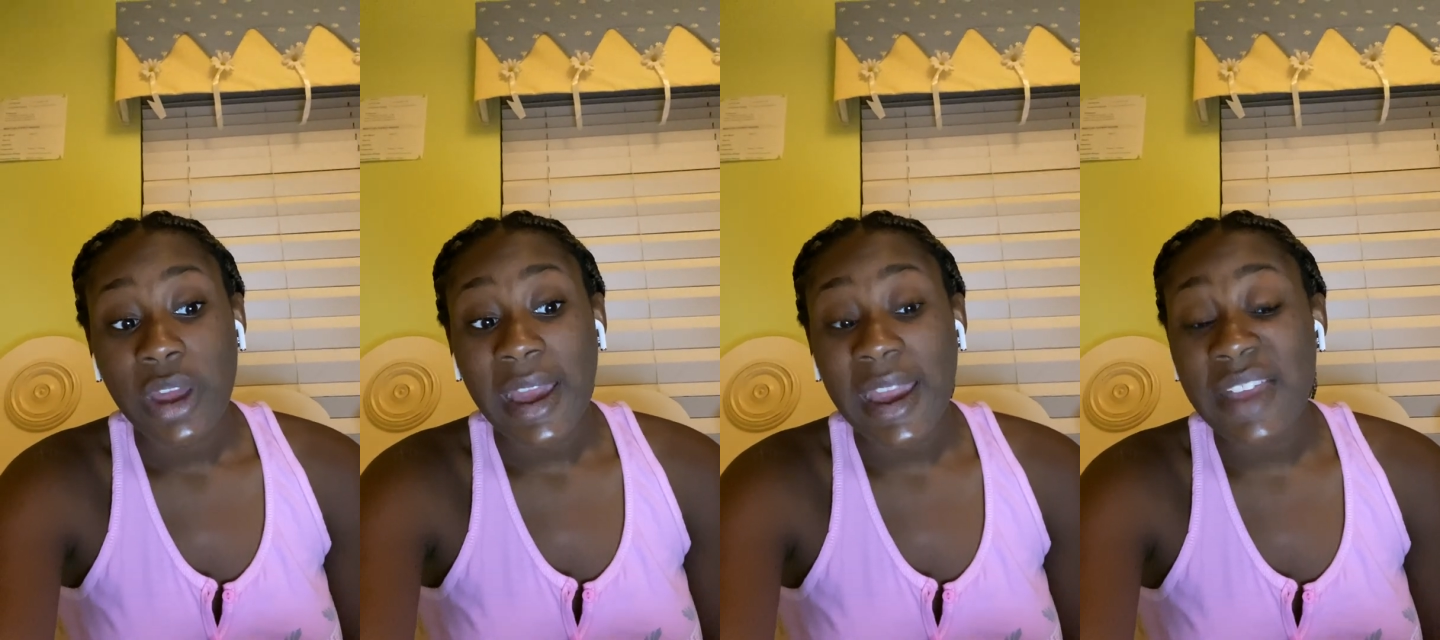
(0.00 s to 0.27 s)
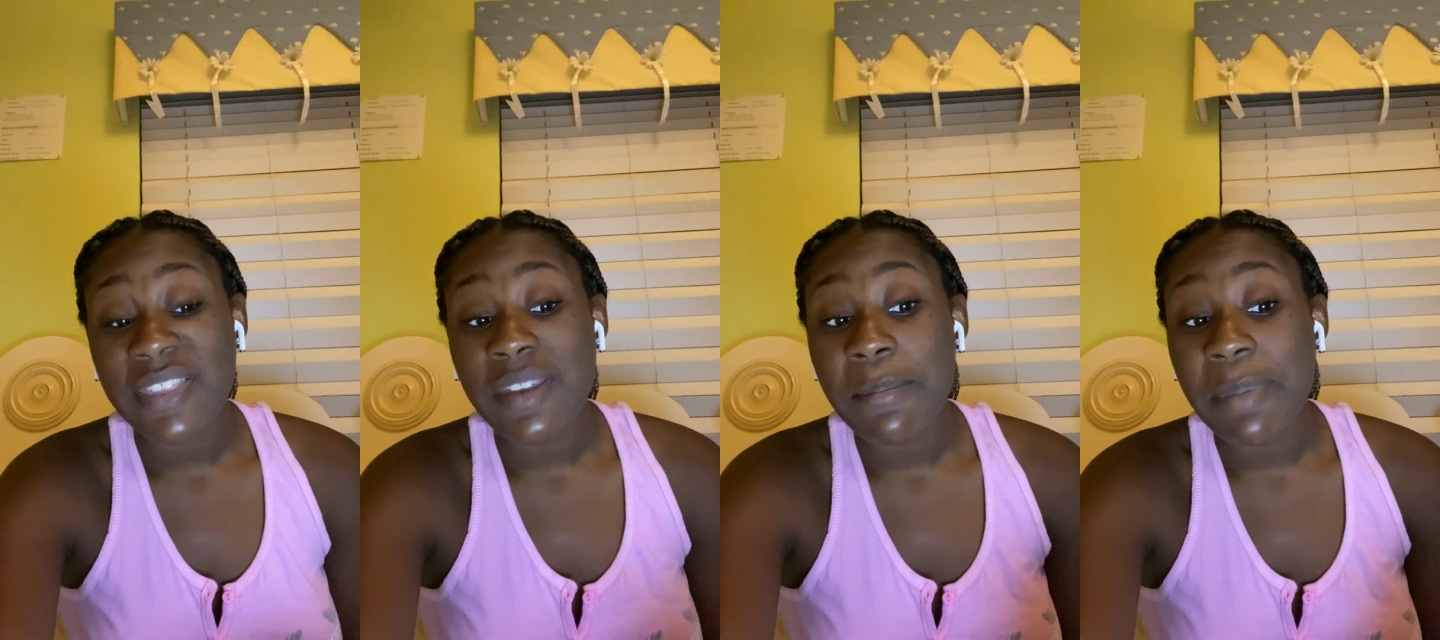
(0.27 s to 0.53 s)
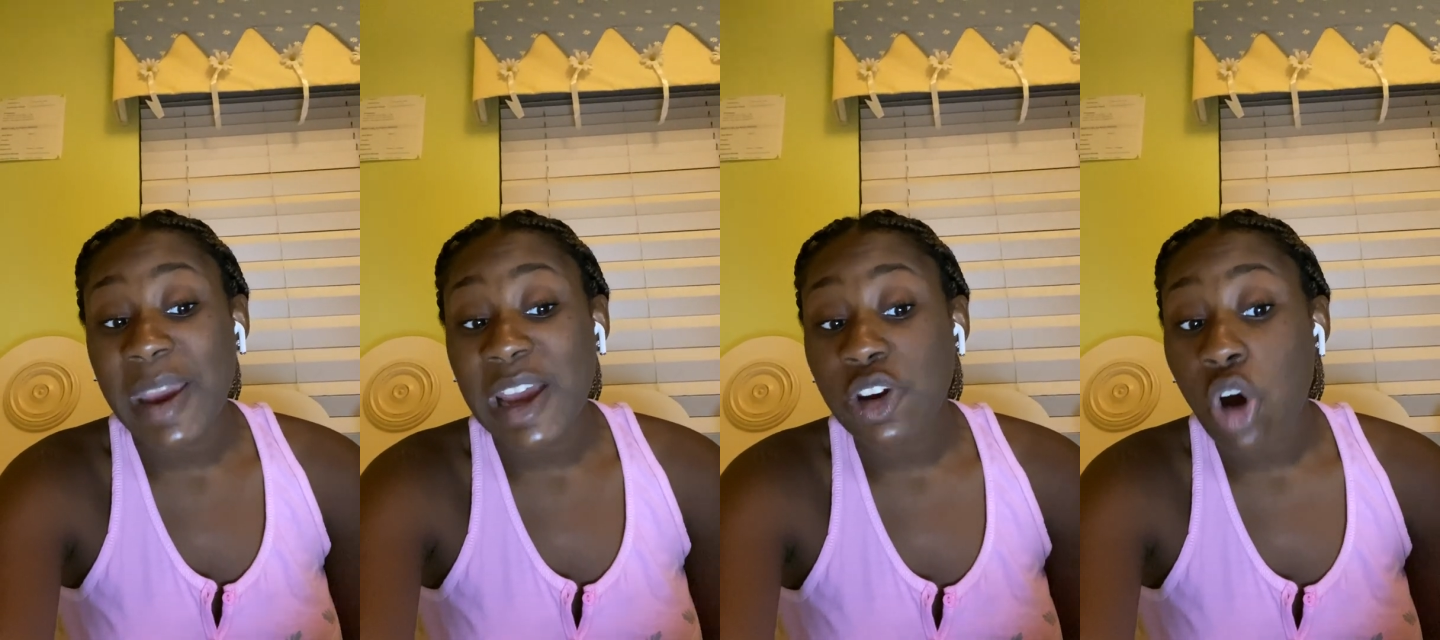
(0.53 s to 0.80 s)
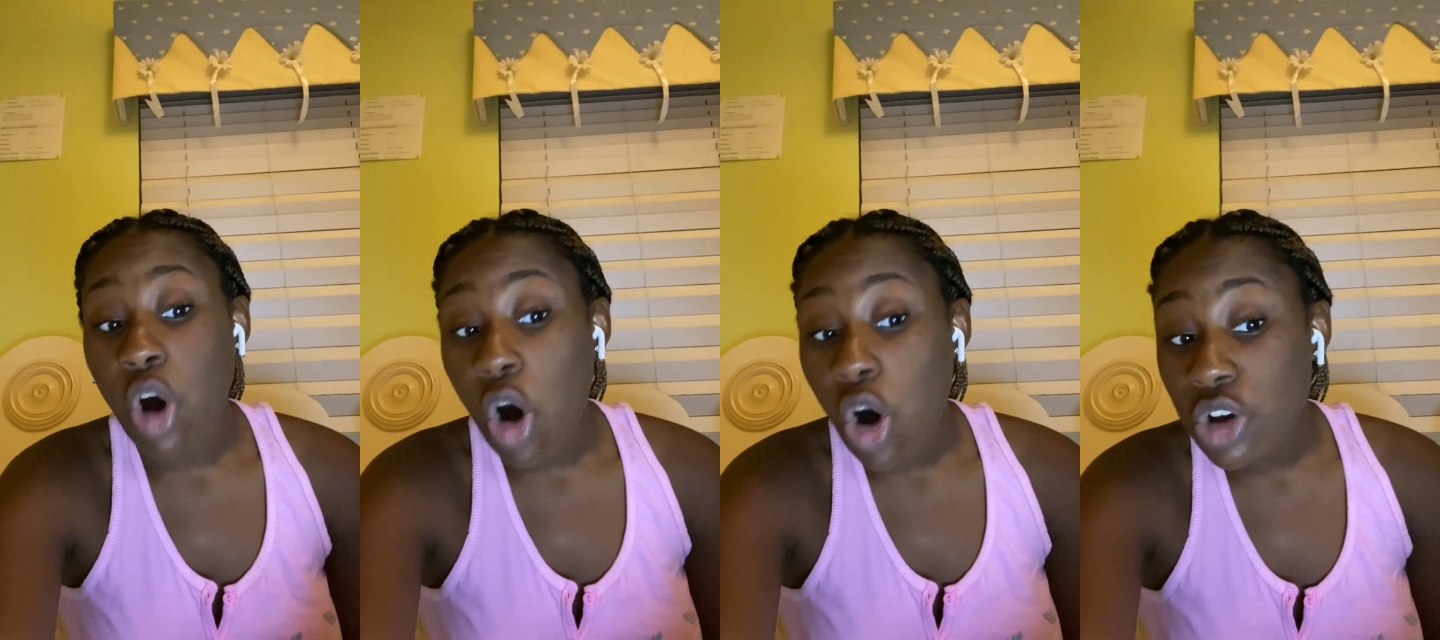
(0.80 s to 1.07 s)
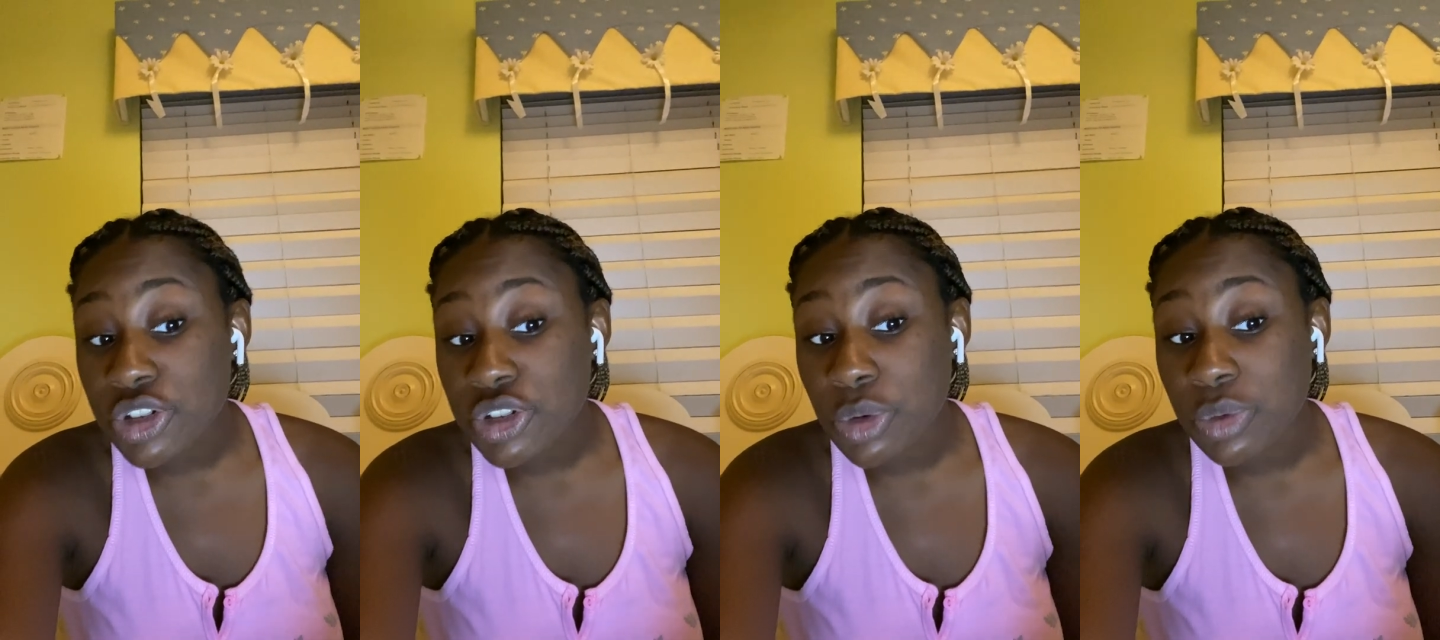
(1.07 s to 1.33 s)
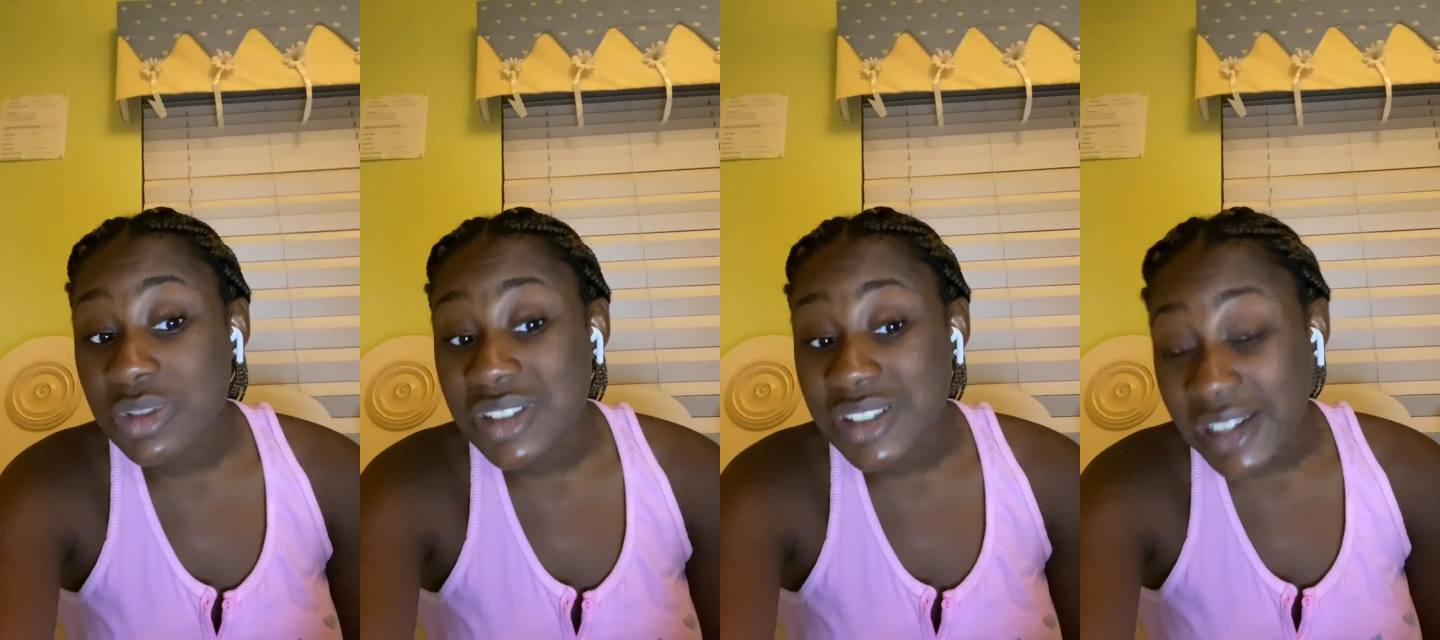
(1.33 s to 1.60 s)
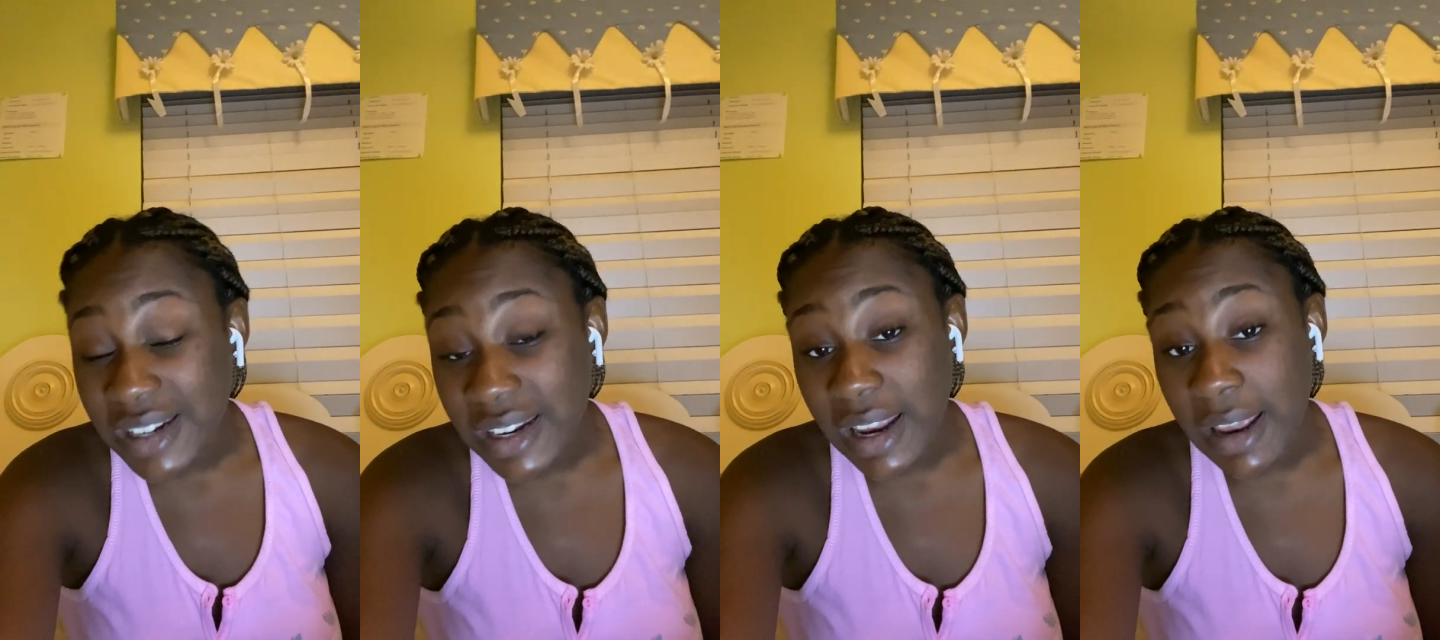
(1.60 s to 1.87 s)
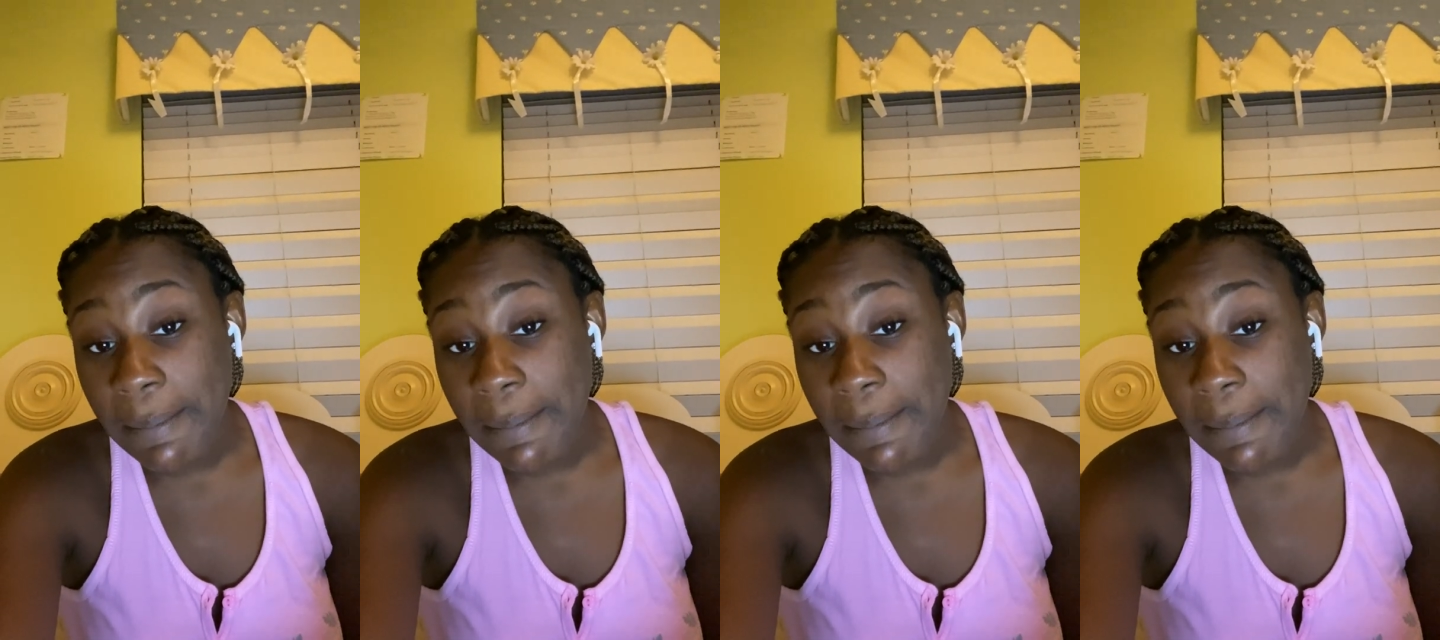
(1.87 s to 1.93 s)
And the ban also didn't